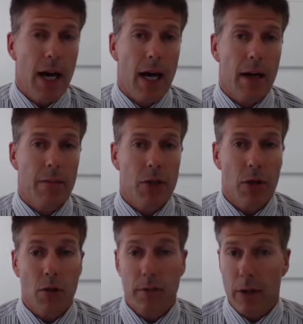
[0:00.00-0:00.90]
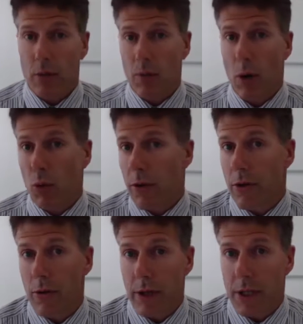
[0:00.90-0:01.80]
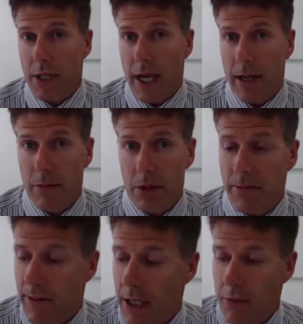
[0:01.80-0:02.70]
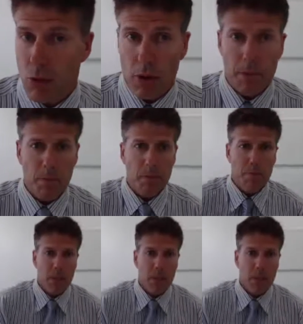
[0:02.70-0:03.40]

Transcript: So I thought it'd be well worth doing the same to Facebook.